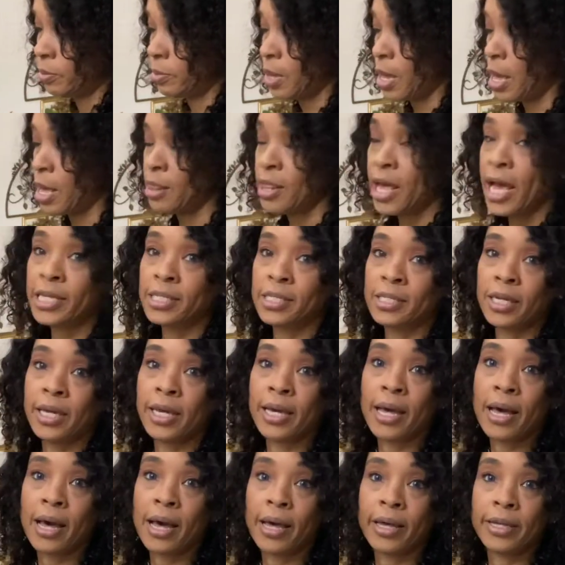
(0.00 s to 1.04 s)
And that's
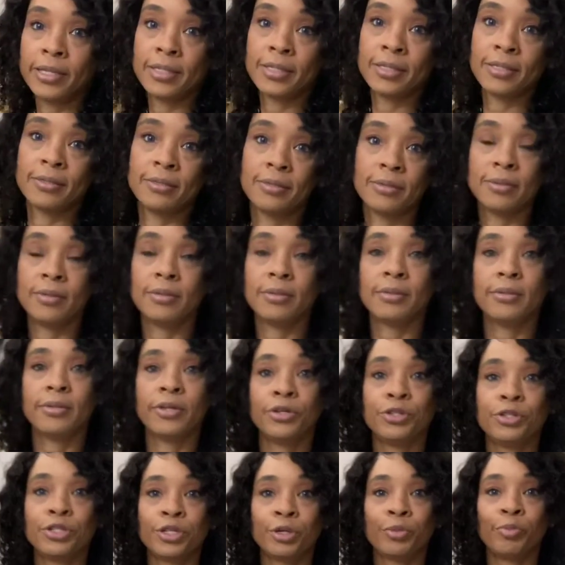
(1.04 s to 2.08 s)
it, guys.
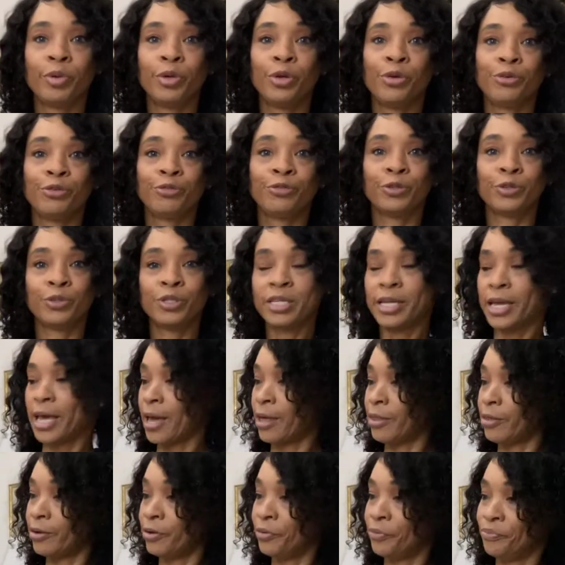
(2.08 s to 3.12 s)
Those look beautiful
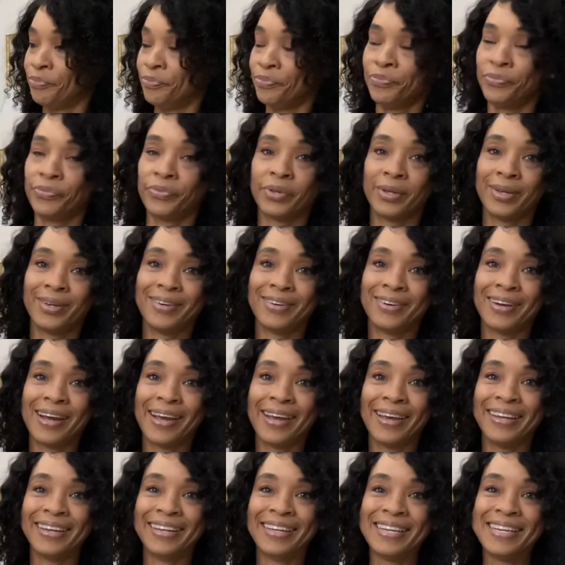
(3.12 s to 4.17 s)
together. All
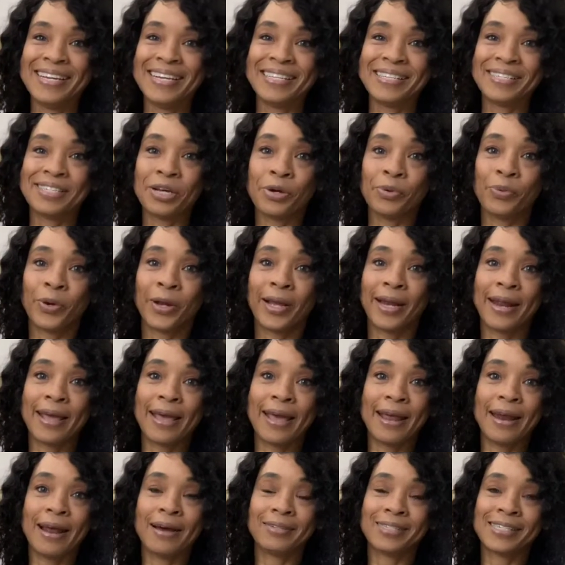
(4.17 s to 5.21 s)
right, So we're gonna
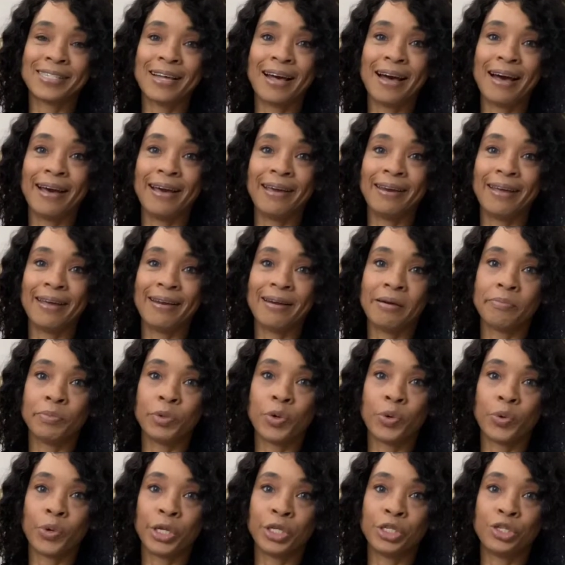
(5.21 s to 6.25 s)
head outside and I'm
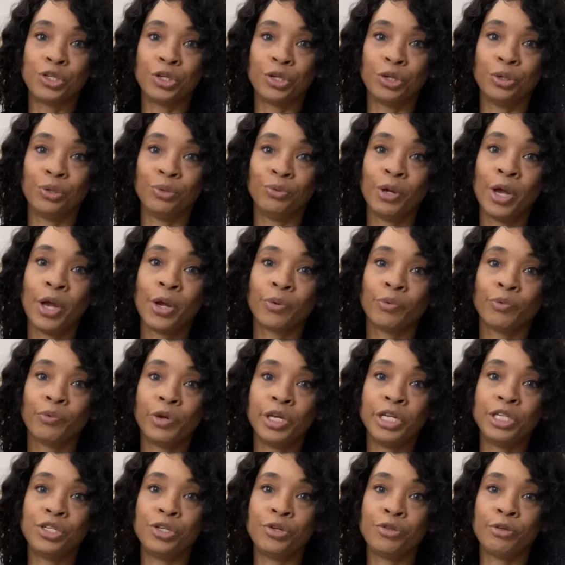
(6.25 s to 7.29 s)
going to
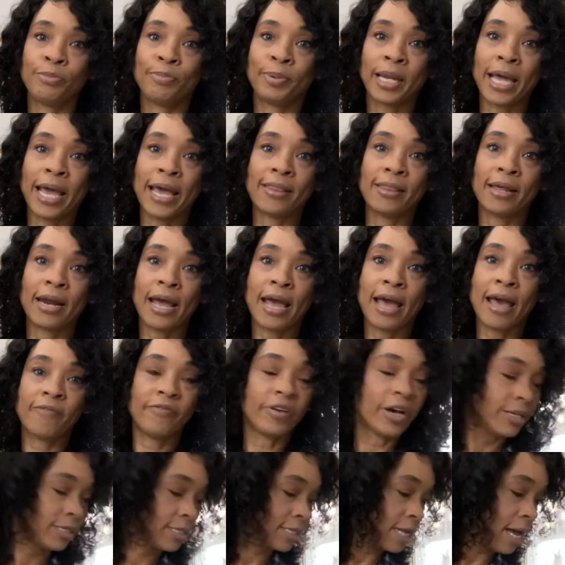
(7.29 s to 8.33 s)
redo the plant that I have
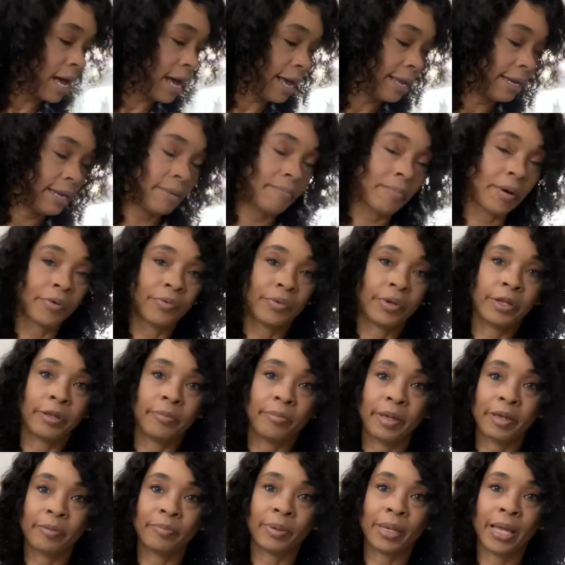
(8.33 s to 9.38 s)
outside in my really
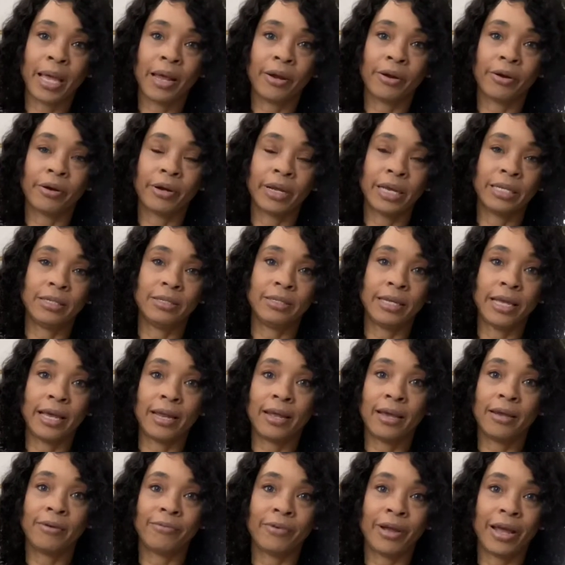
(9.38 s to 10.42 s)
big planter and get
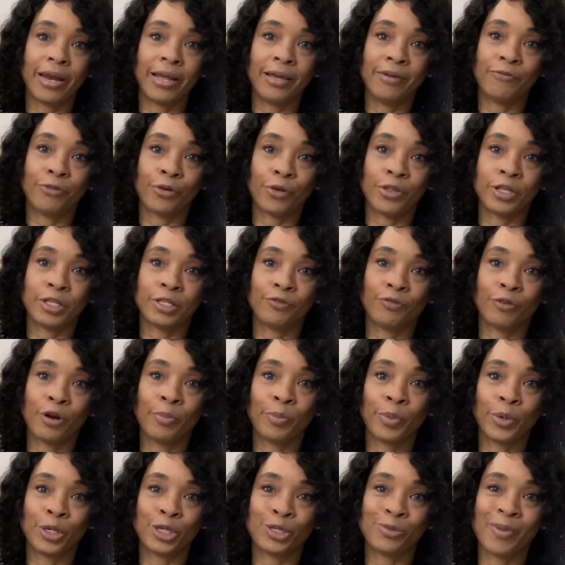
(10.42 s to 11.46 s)
it ready for this front
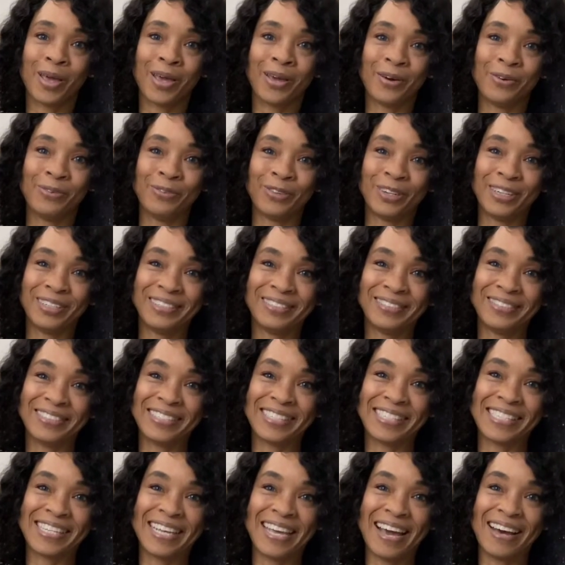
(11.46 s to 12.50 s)
porch makeover. We'll
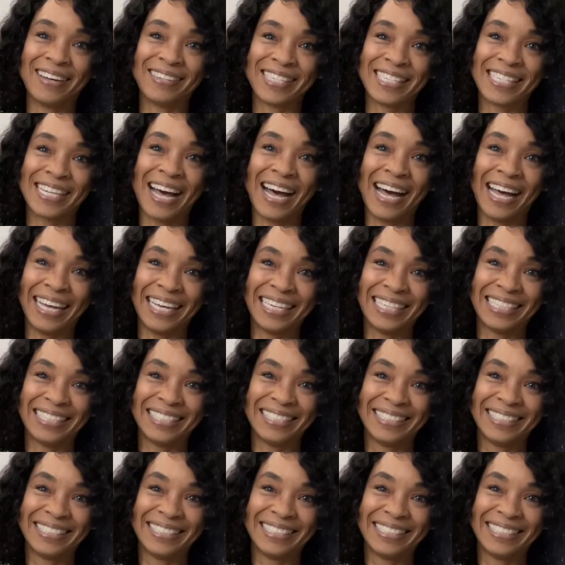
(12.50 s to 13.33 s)
see you outside.